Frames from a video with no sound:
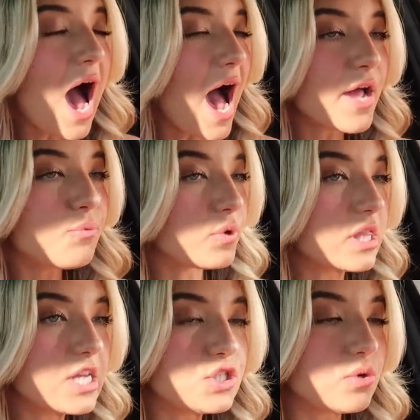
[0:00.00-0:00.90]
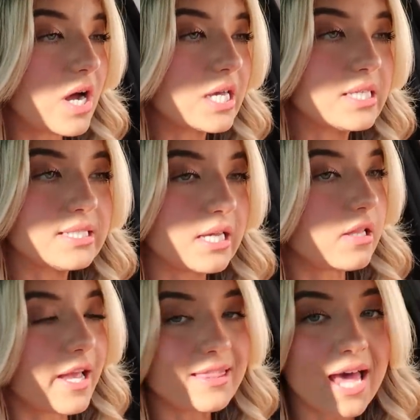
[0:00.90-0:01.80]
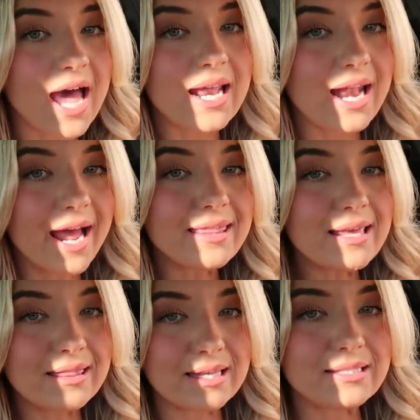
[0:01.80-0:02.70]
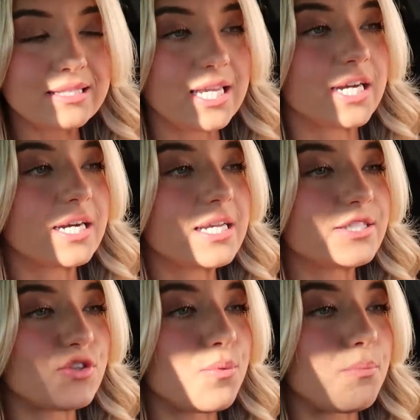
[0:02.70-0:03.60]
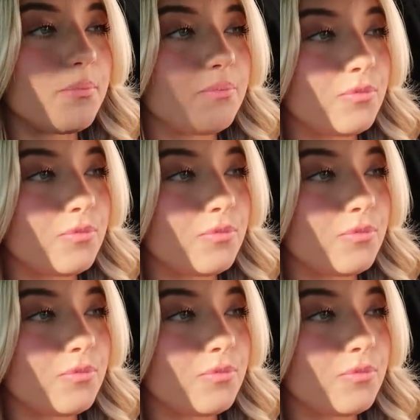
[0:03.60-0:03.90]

I really do not get sick like that, and I think this year is the